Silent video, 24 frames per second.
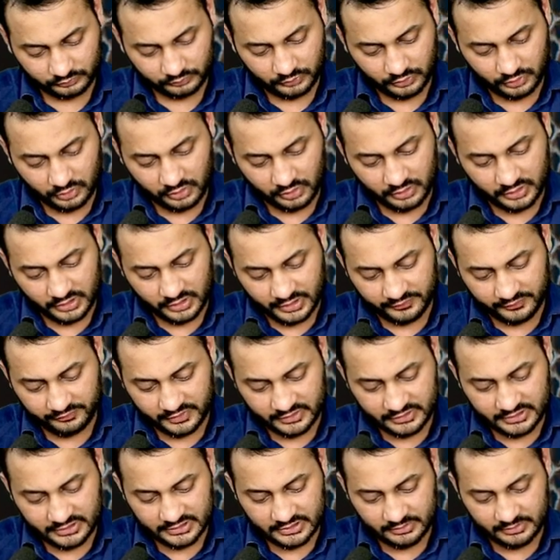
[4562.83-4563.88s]
on
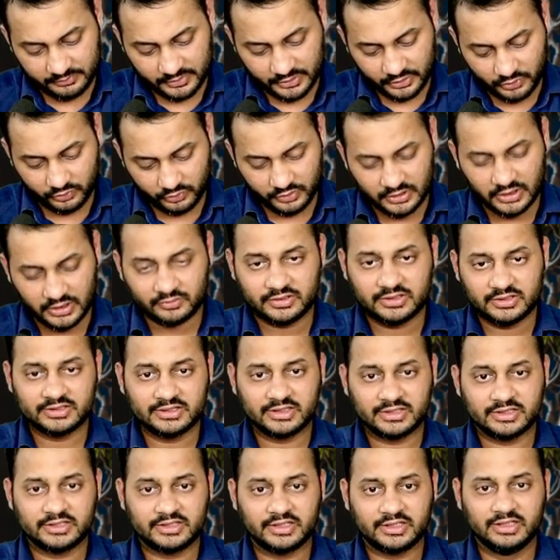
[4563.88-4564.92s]
31st December
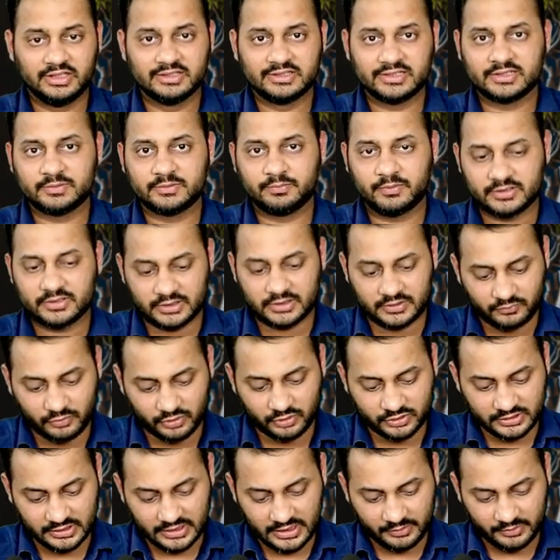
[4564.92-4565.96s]
2016, 6%
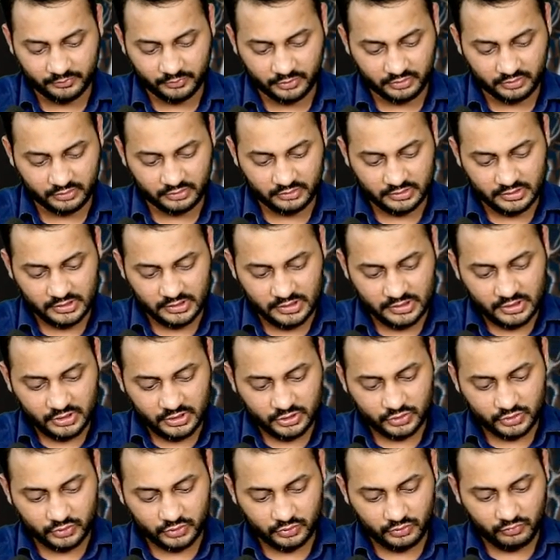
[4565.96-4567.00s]
was the LIBOR.
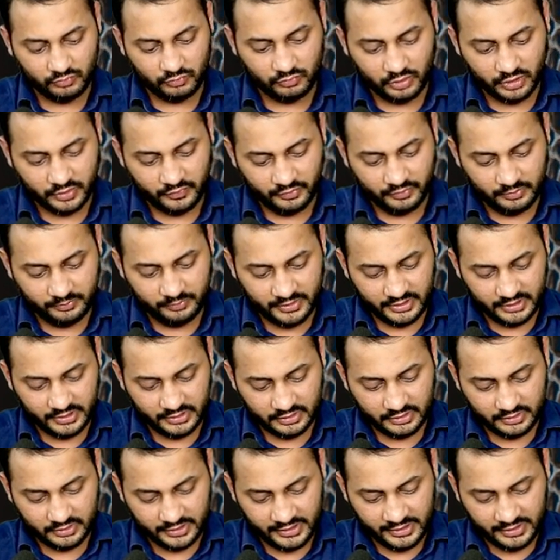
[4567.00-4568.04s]
So what will be
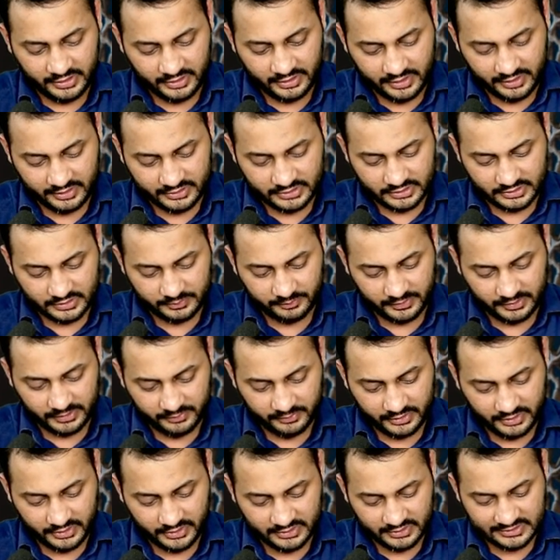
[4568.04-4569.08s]
the interest
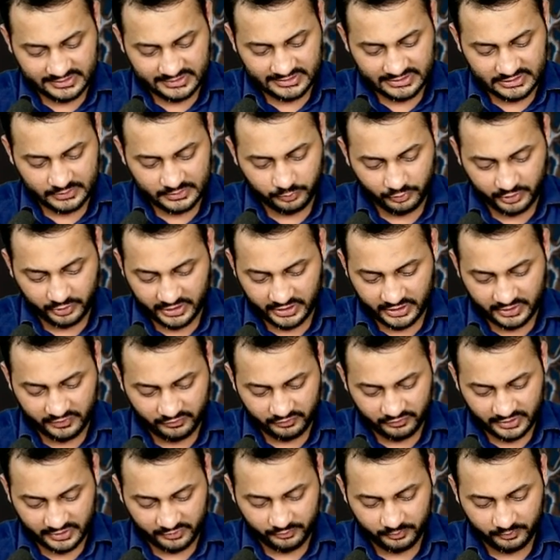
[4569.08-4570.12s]
payment?
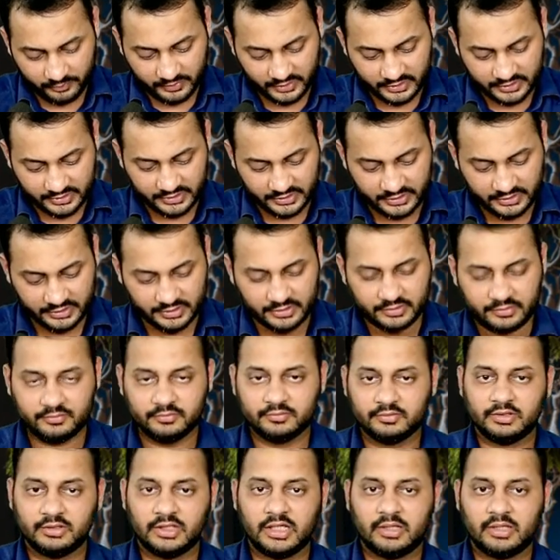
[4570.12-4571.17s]
6.5%.
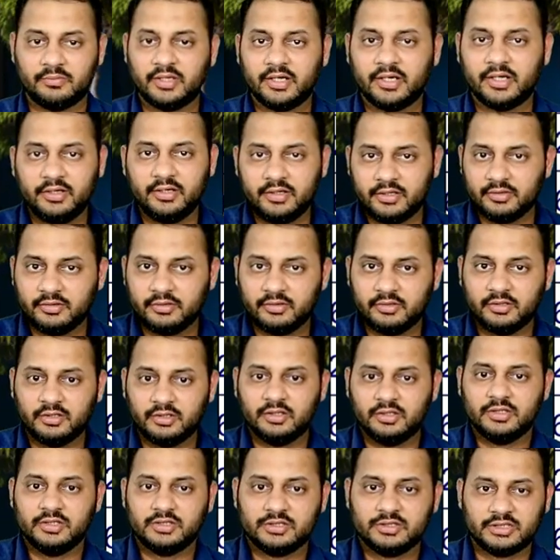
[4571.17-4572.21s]
Am I right?
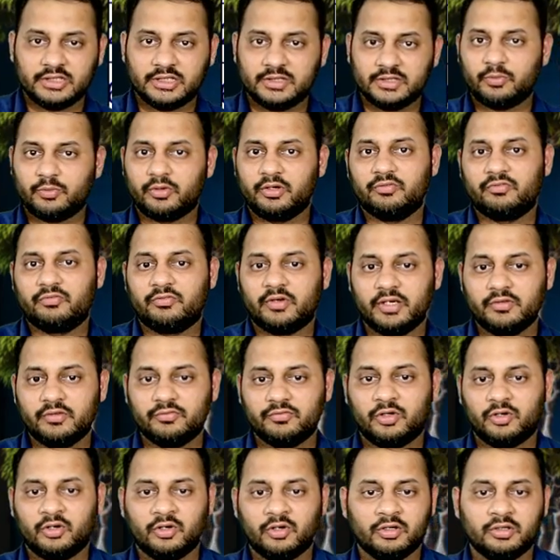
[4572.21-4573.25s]
6.5
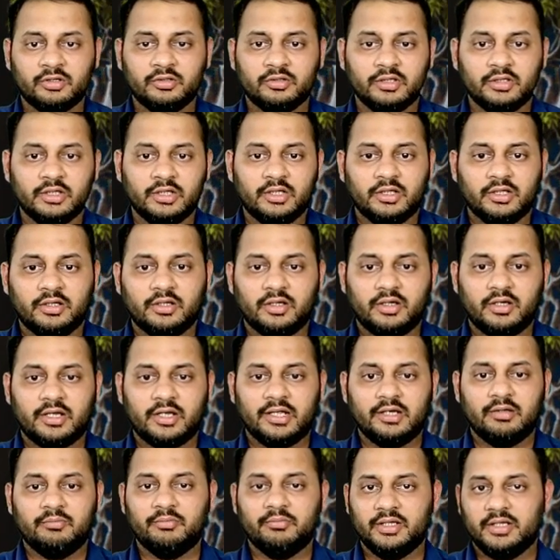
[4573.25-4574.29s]
on
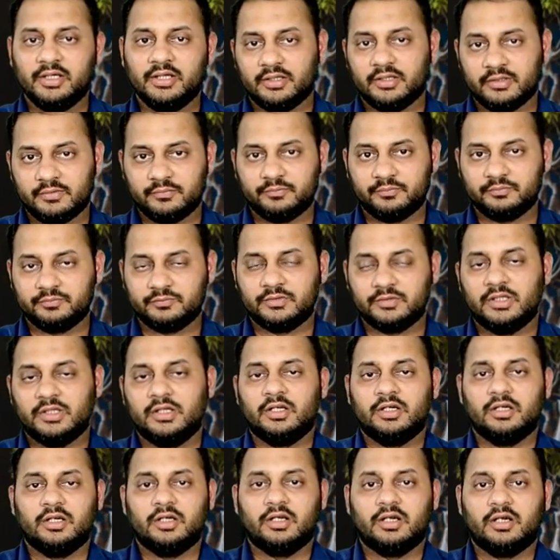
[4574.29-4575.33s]
10 million.
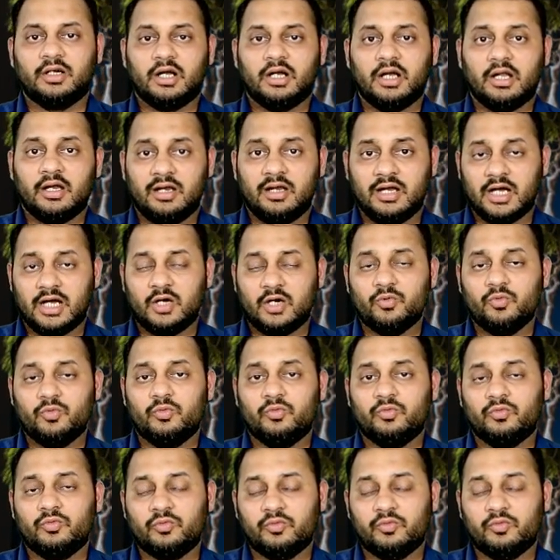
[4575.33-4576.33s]
Now,